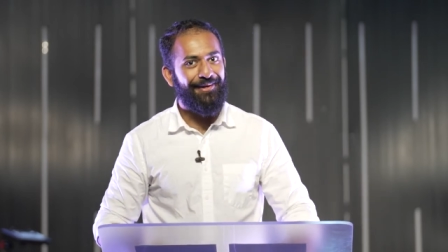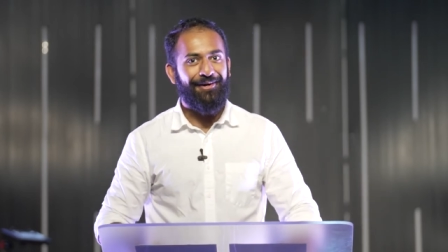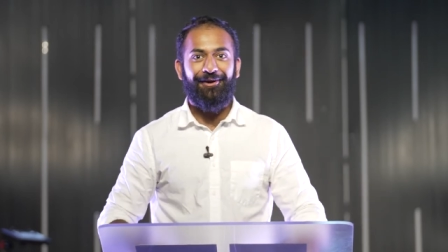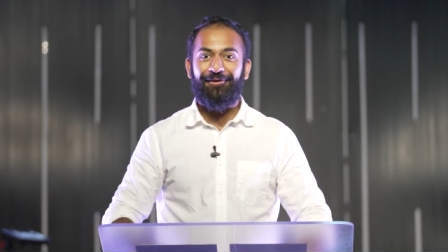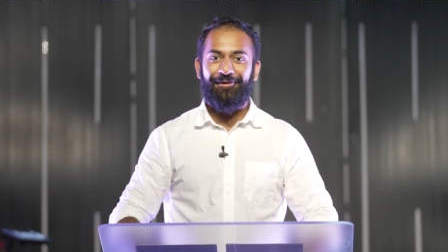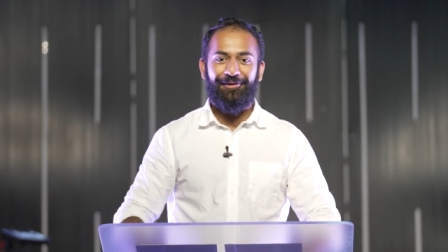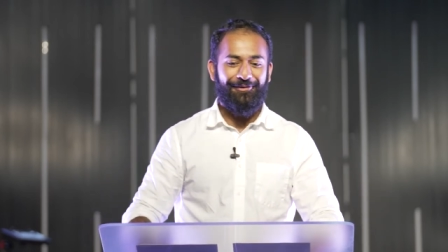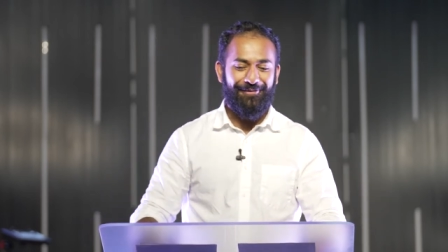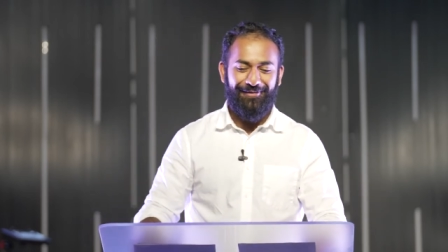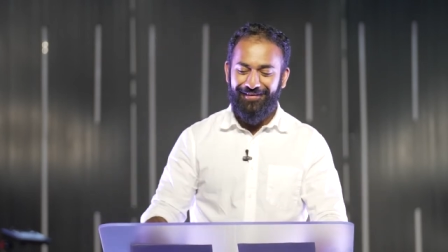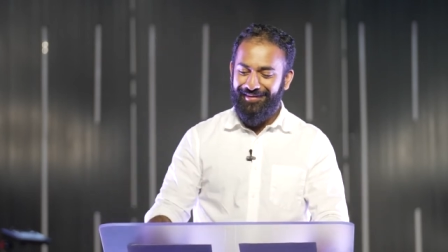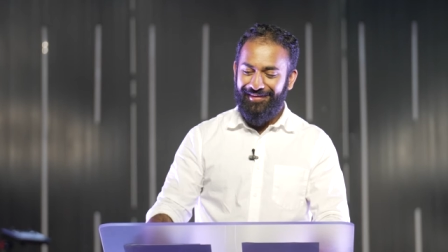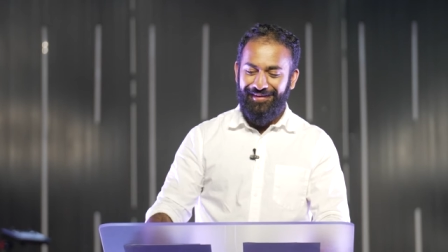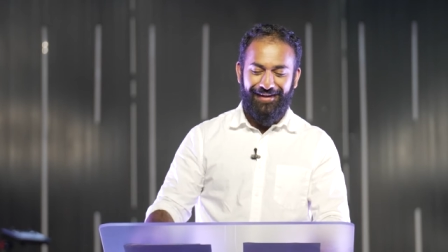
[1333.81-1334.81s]
Oh no,
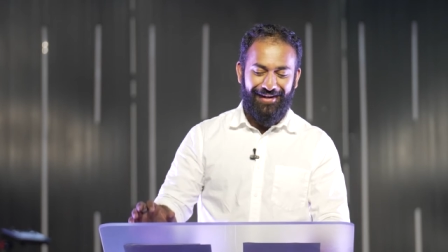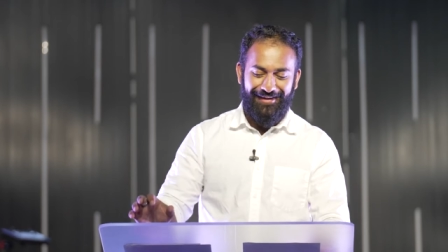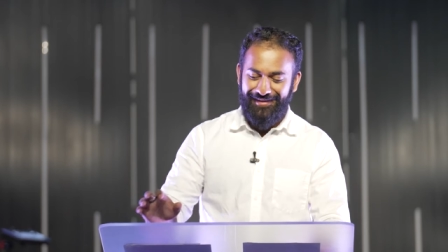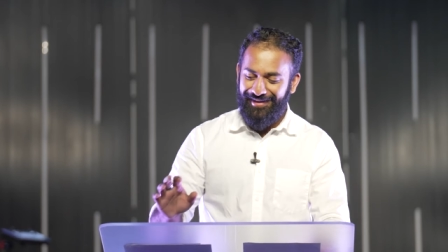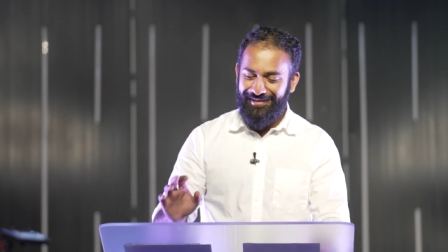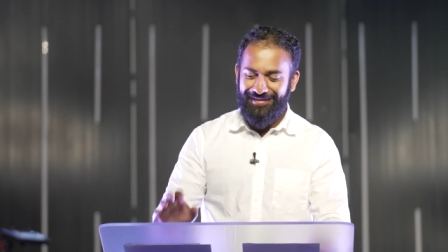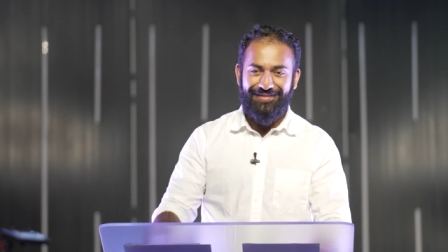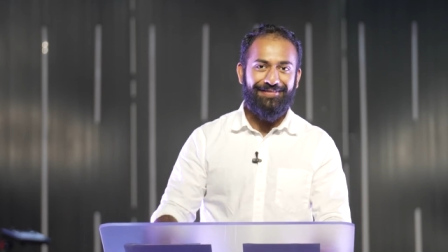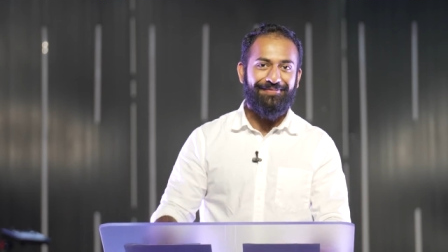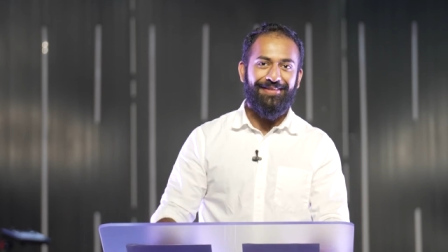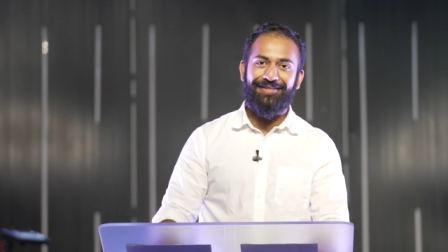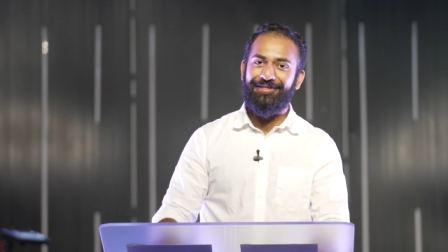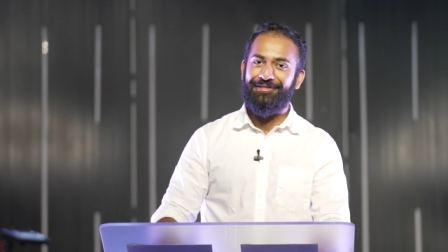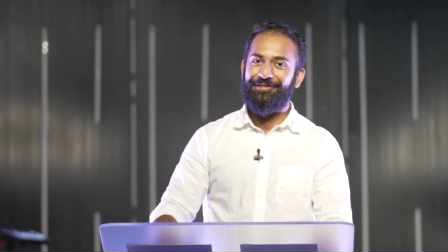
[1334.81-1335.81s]
I got to
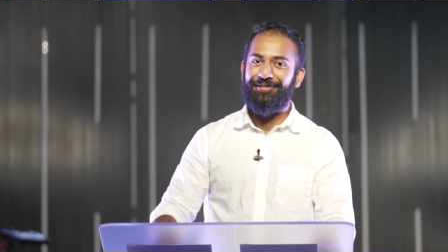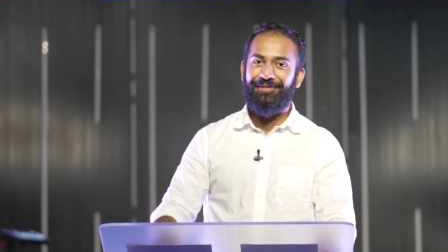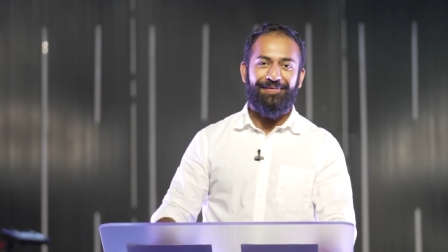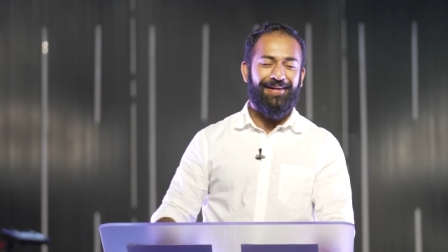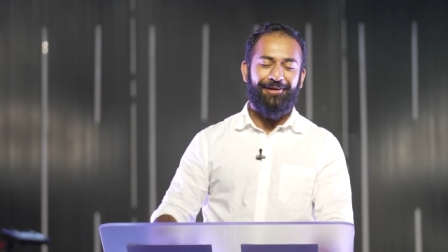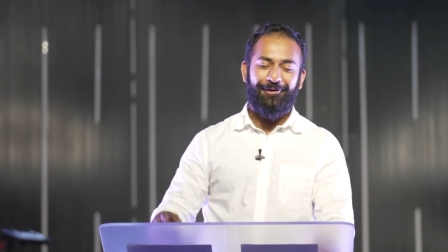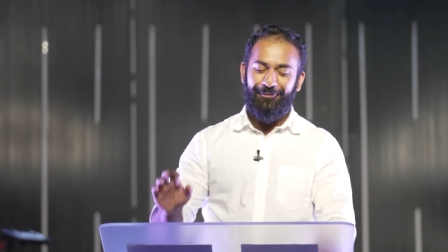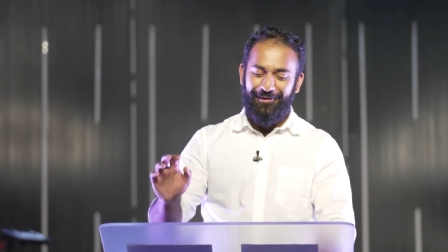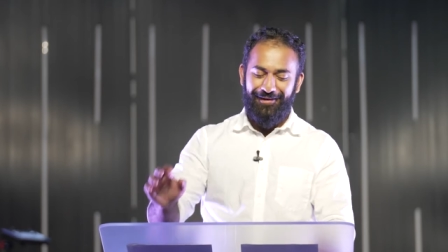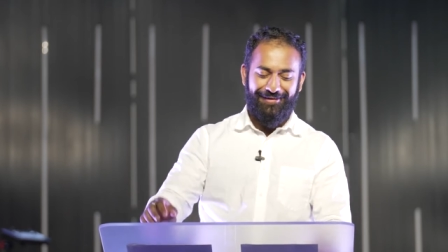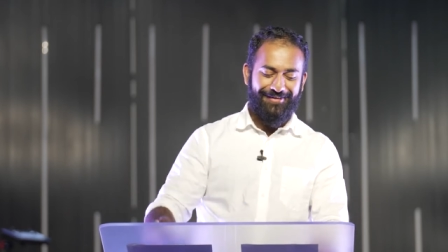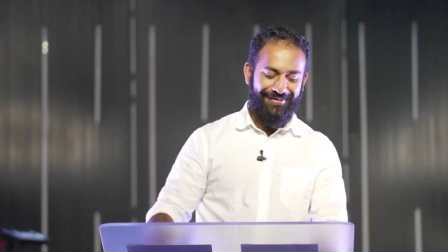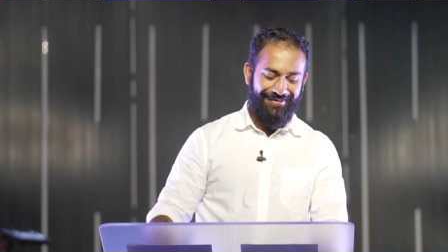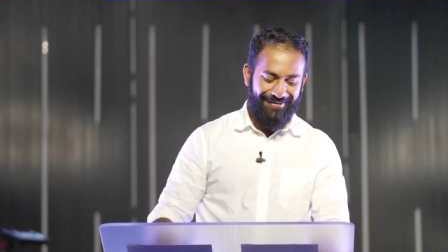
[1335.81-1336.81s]
submit this no matter
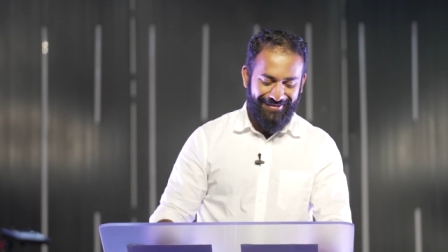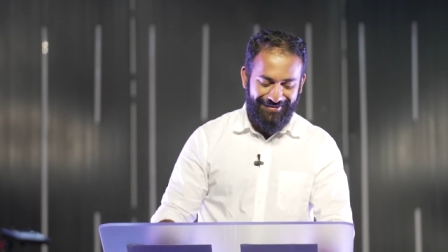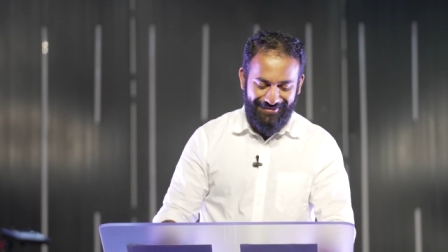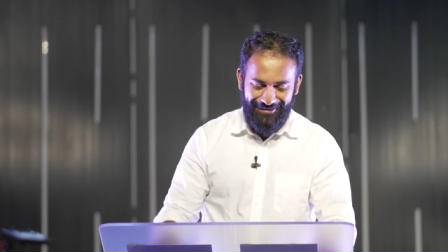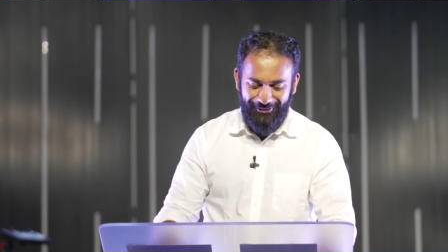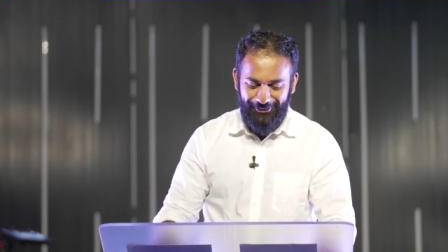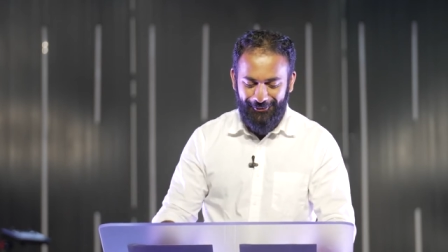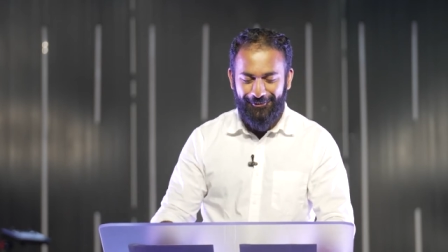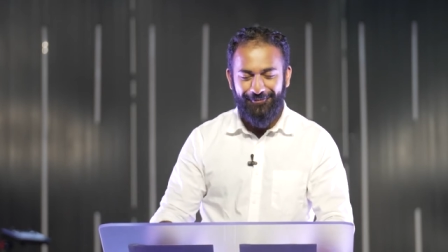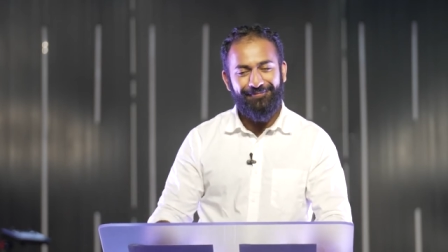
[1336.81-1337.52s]
what. So